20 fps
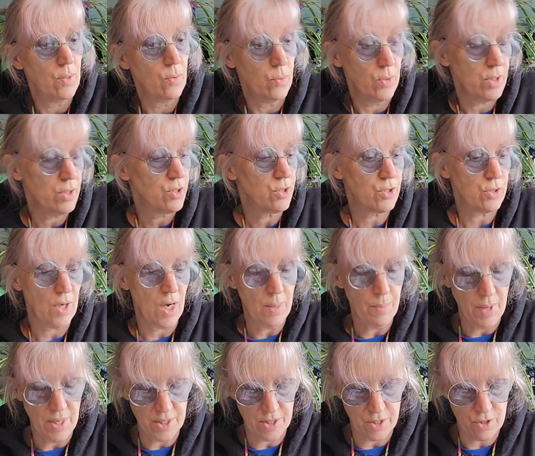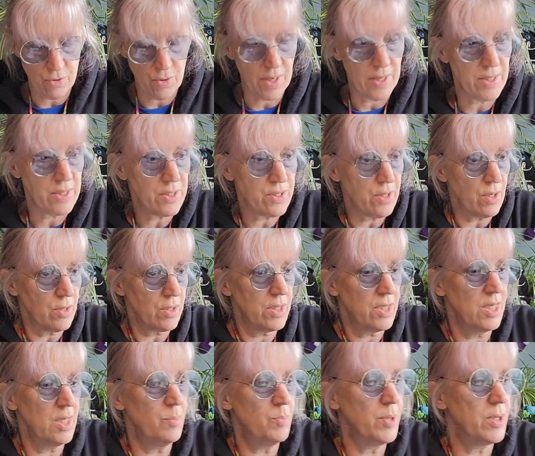which I might try to start
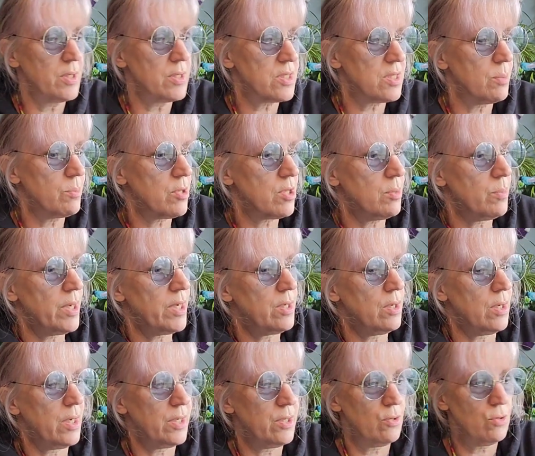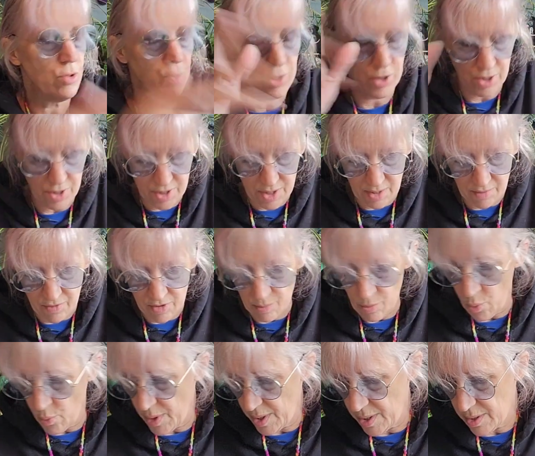keeping some of them. I usually just give
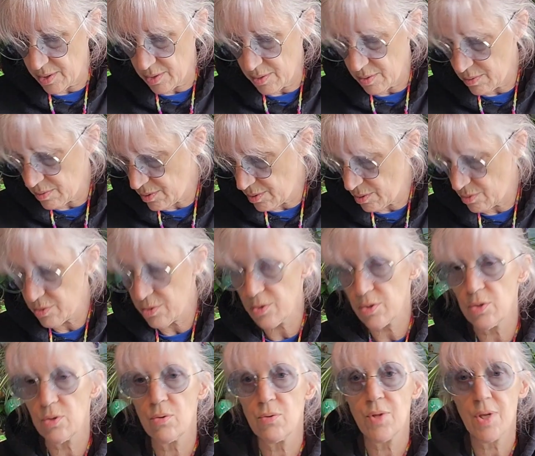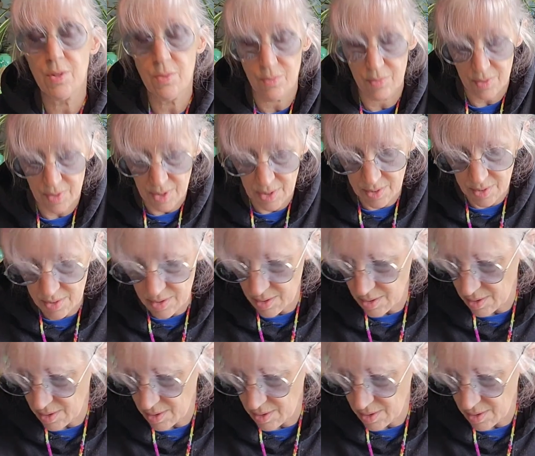them away to those of you that